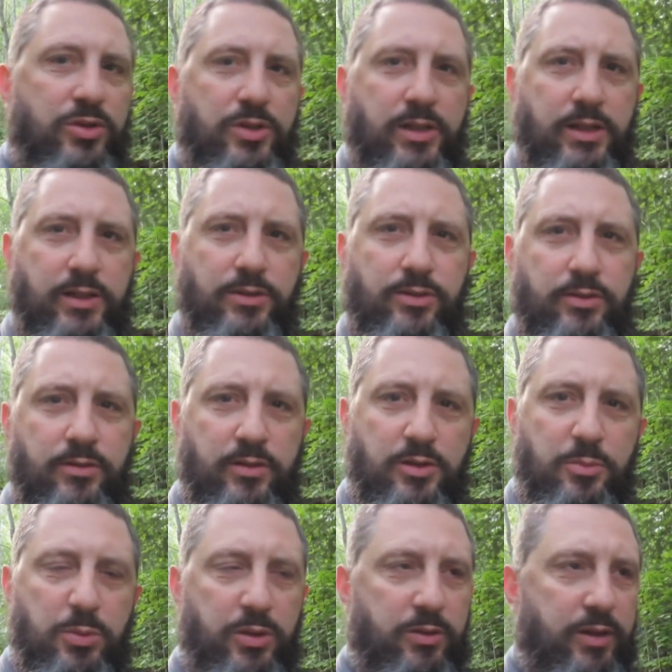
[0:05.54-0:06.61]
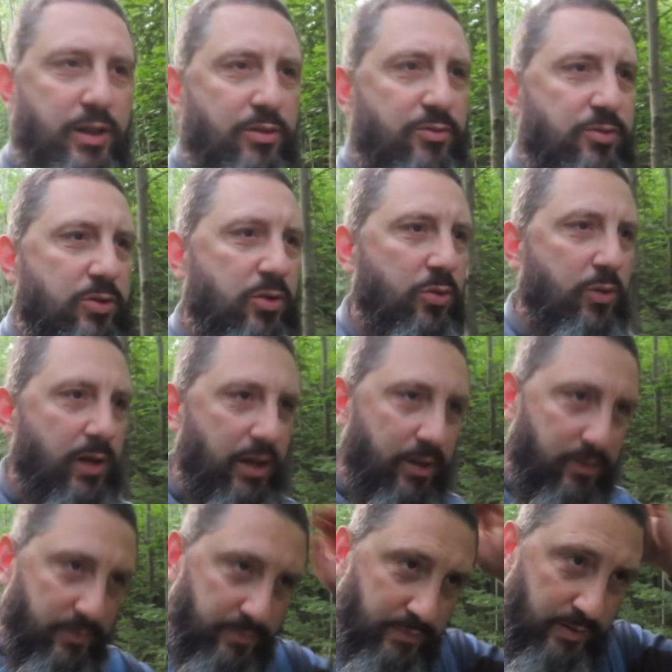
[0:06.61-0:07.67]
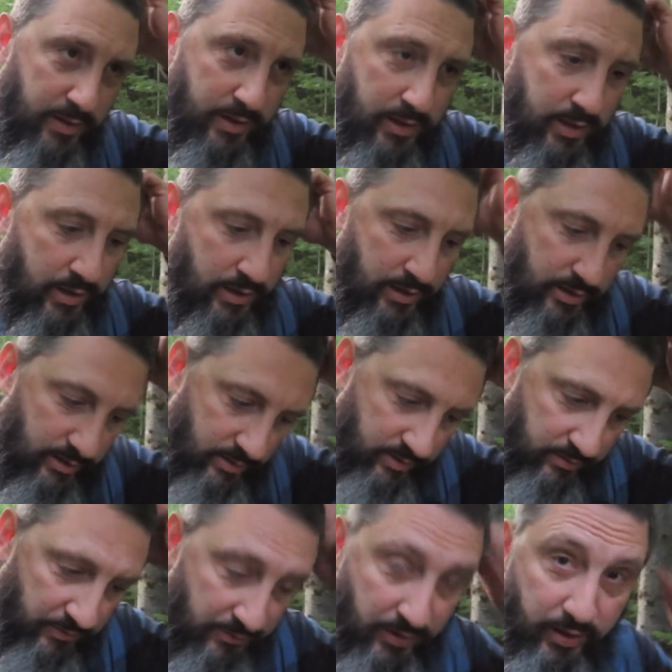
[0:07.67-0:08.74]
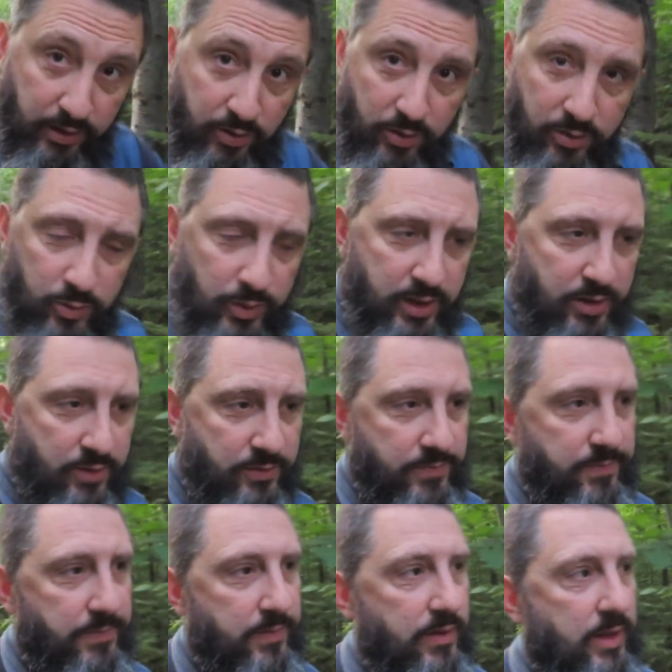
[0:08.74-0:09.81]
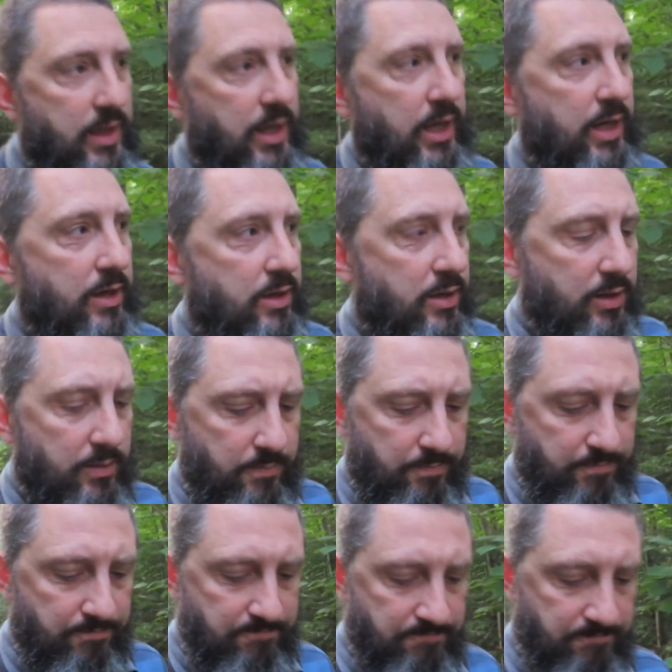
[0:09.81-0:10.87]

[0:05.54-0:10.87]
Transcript: disease that's been around for a while, very long while, and um,